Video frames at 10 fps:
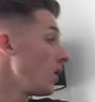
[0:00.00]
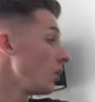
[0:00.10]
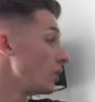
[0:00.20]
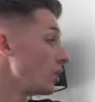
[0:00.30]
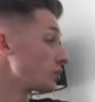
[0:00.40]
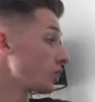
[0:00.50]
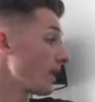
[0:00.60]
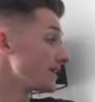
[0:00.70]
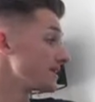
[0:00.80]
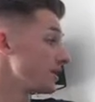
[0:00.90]
We also
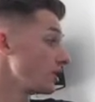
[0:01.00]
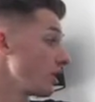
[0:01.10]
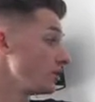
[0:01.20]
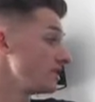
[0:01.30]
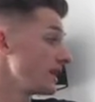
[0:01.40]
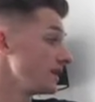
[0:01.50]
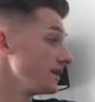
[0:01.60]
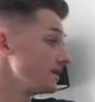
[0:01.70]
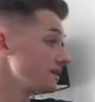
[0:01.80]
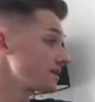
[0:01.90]
had to
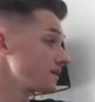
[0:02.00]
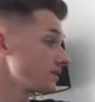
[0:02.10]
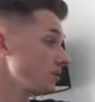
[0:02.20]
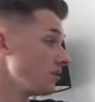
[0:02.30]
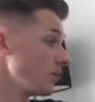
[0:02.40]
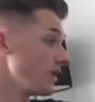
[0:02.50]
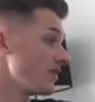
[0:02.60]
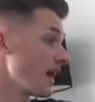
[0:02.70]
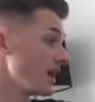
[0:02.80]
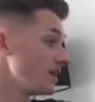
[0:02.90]
negotiate
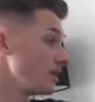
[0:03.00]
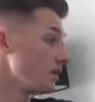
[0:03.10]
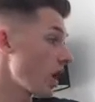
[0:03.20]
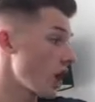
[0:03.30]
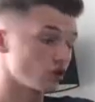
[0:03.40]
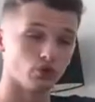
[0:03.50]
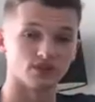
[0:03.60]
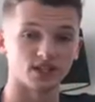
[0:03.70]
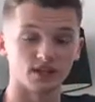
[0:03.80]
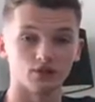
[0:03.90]
with Andy Clark, who
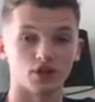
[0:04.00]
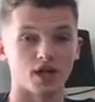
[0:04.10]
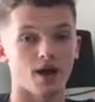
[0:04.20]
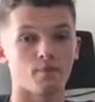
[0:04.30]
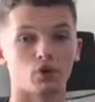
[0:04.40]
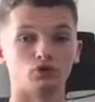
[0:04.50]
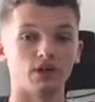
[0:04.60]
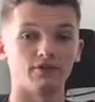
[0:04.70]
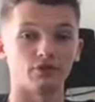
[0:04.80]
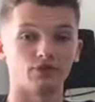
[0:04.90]
is an England handball
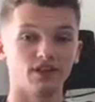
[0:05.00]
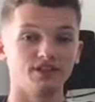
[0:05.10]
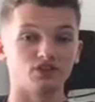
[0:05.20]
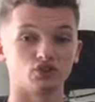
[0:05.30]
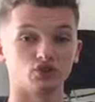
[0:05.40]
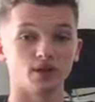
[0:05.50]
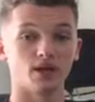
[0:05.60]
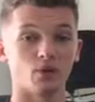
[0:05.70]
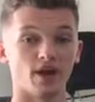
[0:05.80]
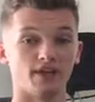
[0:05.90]
referee, so straight
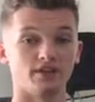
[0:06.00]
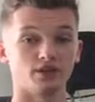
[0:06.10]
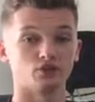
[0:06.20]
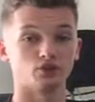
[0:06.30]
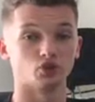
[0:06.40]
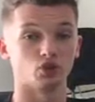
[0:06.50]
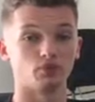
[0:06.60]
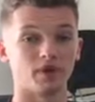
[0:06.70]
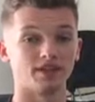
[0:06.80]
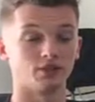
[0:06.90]
away this was
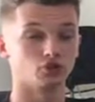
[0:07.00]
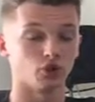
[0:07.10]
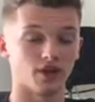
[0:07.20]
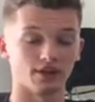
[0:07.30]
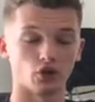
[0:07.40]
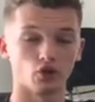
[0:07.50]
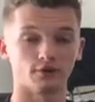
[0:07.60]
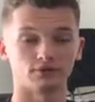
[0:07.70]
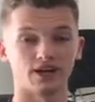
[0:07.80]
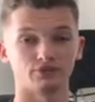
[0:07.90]
done, making sure we had
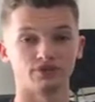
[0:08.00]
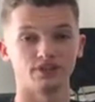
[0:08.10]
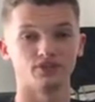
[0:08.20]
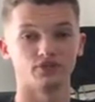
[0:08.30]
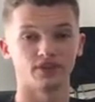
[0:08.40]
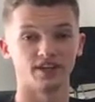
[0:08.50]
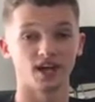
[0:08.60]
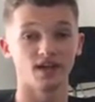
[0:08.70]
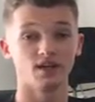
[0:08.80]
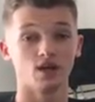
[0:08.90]
enough referees for the
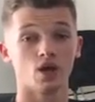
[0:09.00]
day,